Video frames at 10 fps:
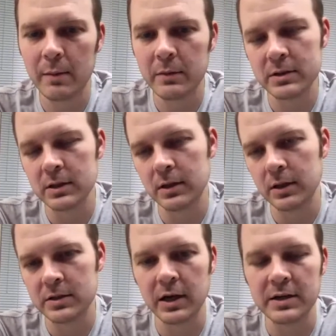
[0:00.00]
There's
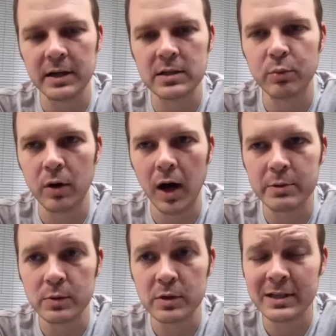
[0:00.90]
a contact support option,
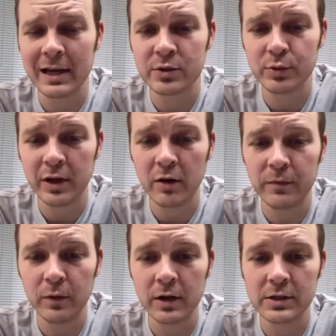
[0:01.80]
which is actually really
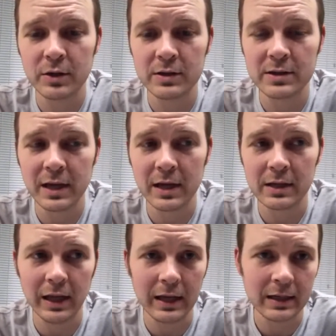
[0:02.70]
helpful because you can send
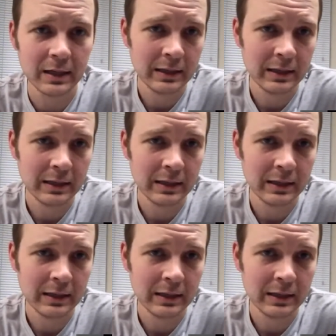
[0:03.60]
like